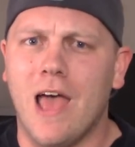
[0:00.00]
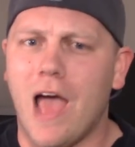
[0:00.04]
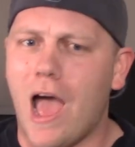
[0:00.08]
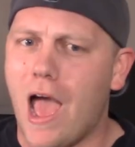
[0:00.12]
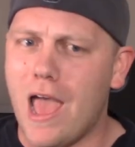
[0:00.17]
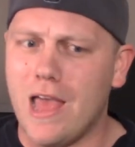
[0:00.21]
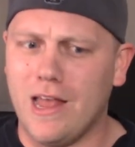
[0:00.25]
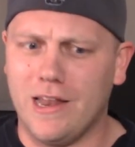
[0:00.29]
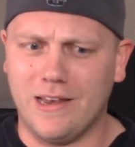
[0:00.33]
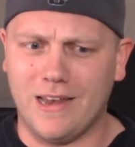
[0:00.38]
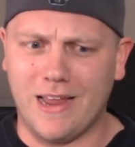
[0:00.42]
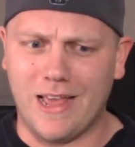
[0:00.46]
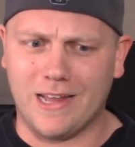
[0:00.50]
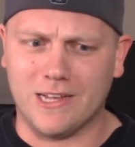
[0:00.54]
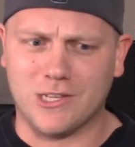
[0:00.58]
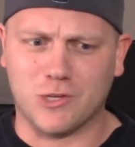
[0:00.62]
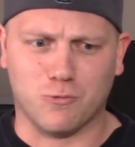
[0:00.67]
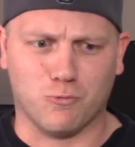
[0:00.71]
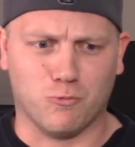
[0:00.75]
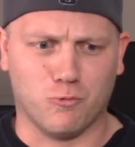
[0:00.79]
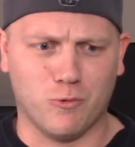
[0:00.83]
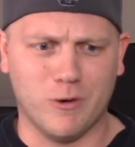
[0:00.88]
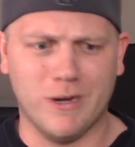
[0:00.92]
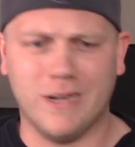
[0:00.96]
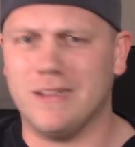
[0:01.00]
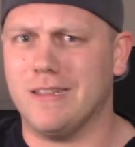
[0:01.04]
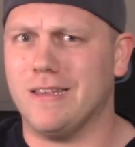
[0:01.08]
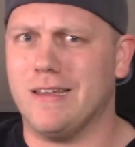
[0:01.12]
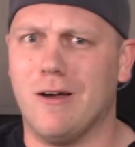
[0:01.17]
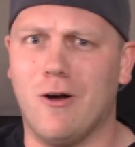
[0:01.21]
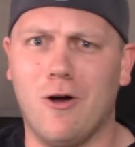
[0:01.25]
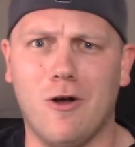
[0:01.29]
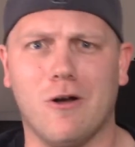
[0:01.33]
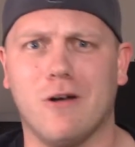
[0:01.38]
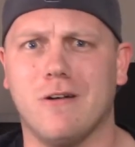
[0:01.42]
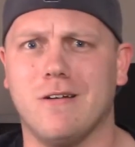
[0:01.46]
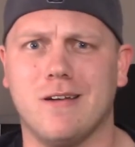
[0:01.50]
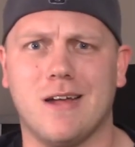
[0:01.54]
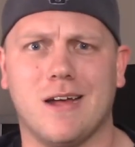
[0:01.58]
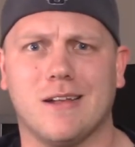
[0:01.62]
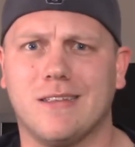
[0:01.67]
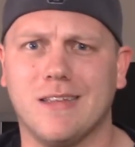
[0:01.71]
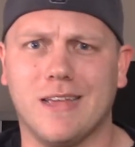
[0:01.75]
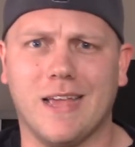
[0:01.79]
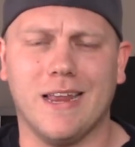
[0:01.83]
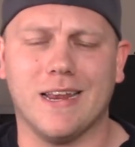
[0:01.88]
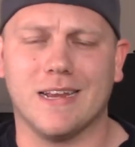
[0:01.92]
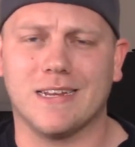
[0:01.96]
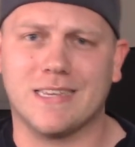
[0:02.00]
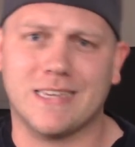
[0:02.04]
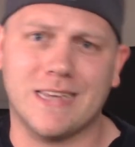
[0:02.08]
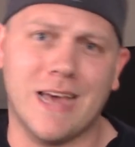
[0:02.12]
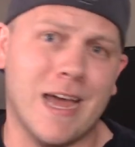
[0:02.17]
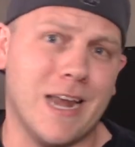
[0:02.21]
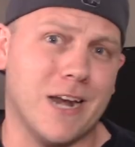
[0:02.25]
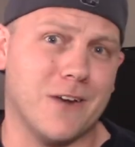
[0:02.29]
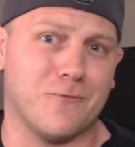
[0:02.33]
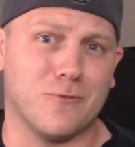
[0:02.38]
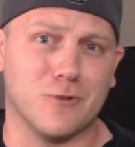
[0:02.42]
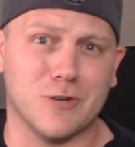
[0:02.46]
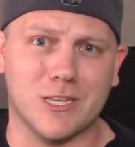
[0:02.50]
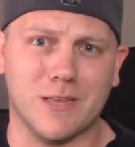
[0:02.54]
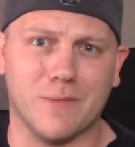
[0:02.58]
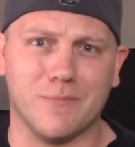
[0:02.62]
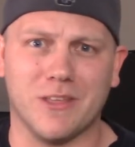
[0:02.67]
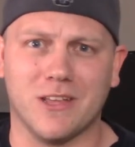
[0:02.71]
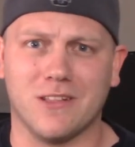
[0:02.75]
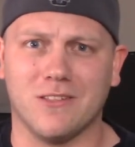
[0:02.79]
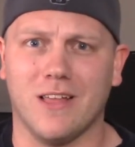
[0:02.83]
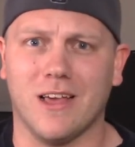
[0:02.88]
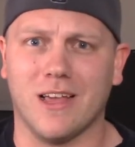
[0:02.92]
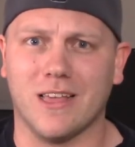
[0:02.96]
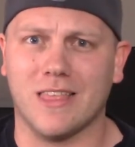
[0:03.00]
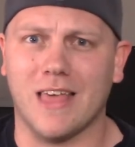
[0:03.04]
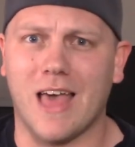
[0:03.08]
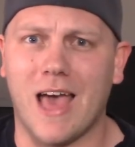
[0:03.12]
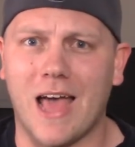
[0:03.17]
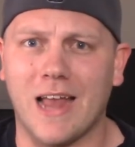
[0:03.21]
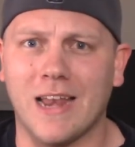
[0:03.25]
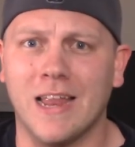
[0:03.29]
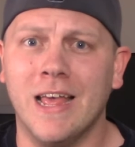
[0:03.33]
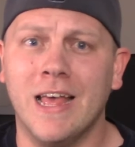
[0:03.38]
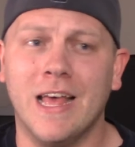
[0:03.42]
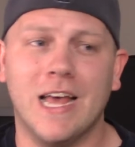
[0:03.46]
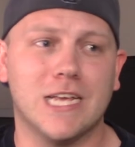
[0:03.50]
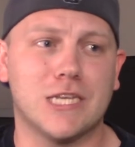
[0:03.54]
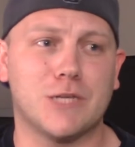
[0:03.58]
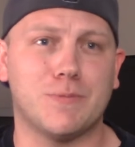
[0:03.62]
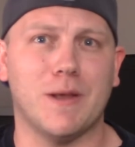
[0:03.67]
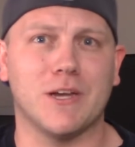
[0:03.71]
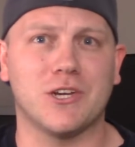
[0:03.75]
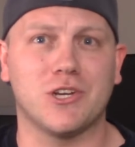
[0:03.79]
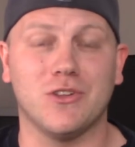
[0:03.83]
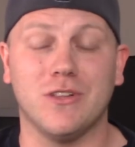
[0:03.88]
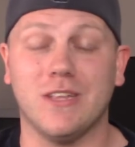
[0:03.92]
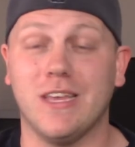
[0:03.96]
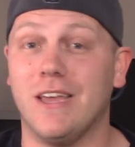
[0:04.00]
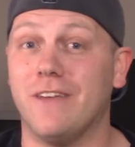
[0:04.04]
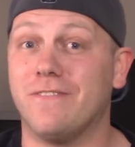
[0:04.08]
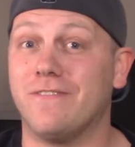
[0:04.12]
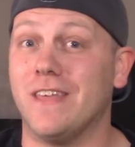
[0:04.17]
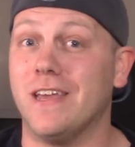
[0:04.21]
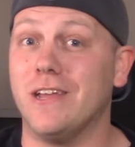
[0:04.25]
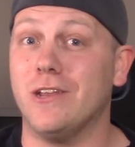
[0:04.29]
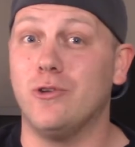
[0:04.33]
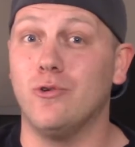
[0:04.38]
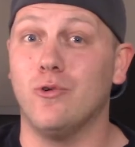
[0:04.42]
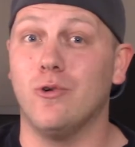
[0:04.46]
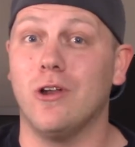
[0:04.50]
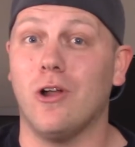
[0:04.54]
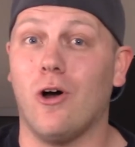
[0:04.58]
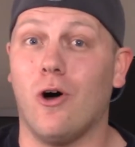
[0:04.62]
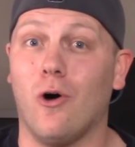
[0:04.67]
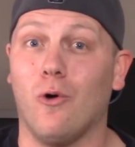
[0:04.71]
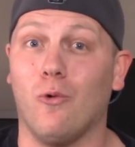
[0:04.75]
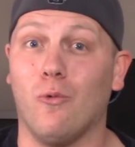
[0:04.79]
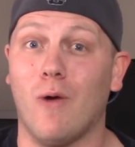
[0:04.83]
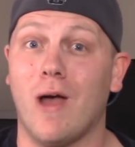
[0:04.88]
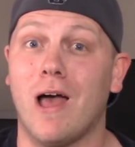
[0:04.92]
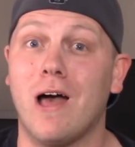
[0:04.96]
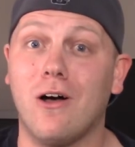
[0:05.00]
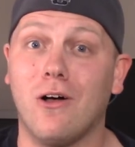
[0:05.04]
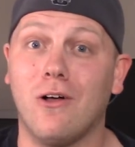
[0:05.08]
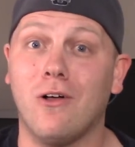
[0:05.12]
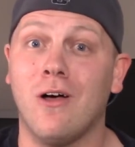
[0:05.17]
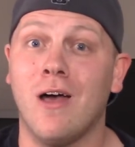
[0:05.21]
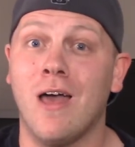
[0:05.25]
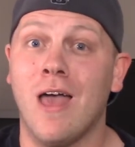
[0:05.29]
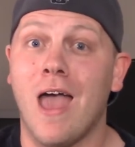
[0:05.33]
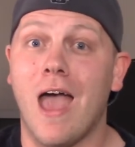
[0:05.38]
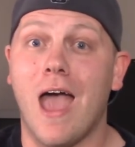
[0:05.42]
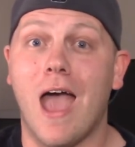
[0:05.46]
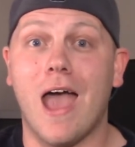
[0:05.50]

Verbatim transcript: And it's really hard not to get excited for something like that, especially if they do it all well.